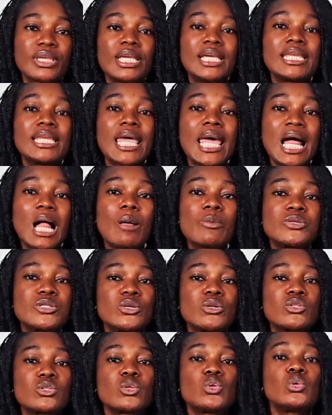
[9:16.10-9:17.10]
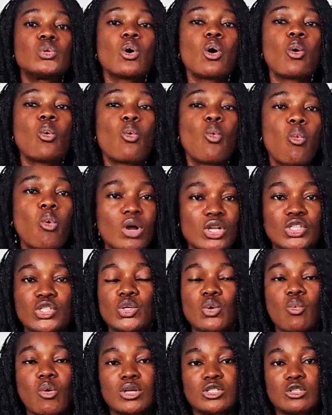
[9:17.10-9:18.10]
It helps you to know what
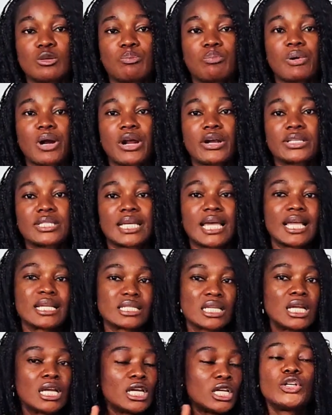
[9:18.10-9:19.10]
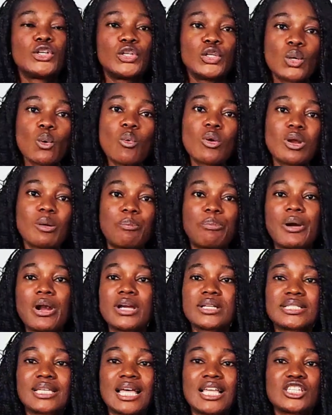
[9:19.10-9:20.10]
you want to prioritize. Do you want to
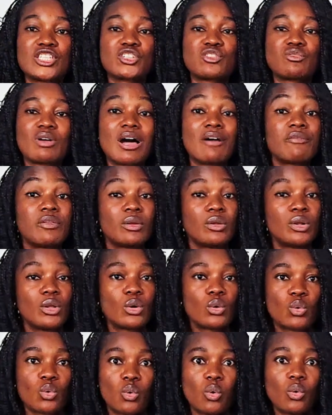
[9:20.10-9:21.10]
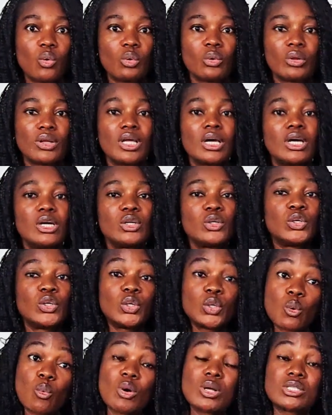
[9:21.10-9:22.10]
prioritize travel? Cool. Do
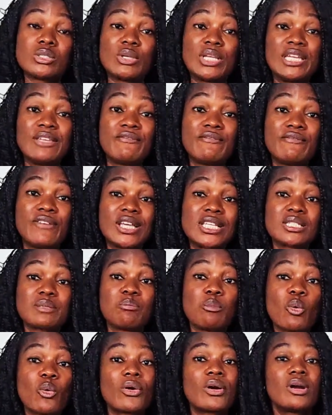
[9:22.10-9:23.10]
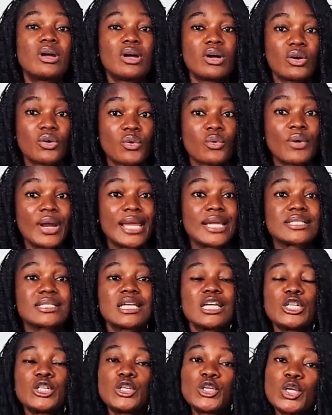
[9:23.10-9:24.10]
you want to invest more?
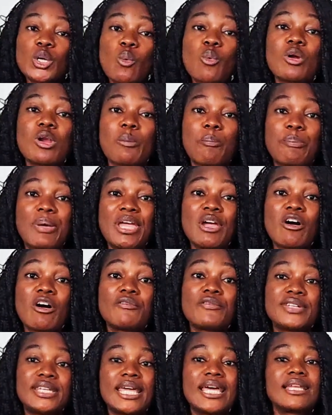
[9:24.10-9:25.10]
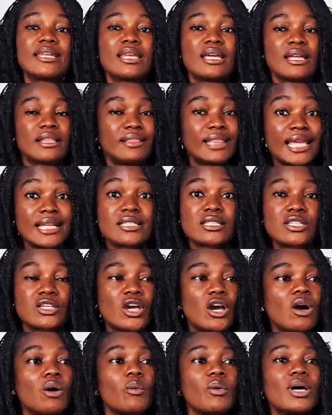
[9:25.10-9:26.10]
Great. Do you want to pay off debt? Let's
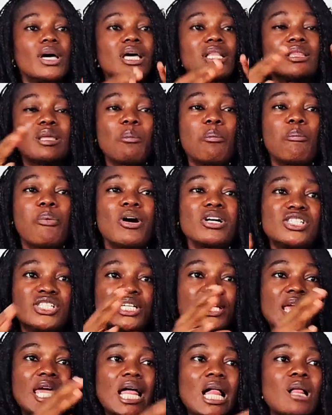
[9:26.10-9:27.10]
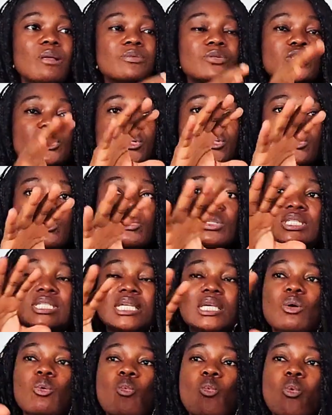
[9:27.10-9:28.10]
go. The budget helps you to
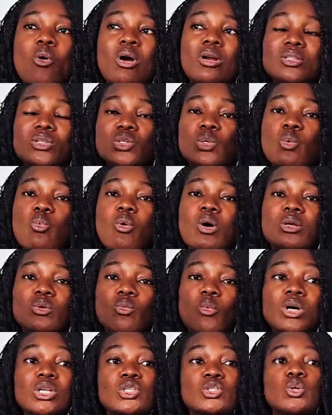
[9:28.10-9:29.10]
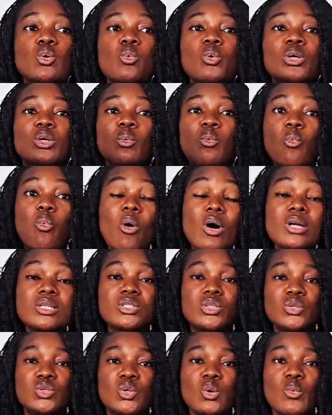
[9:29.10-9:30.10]
see what you want, what you would
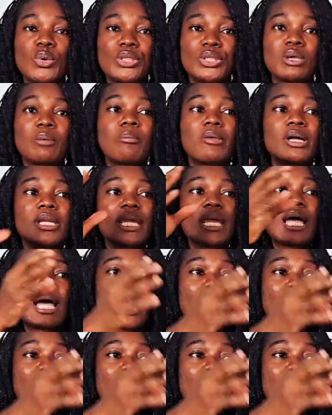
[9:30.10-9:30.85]
want to do with your money,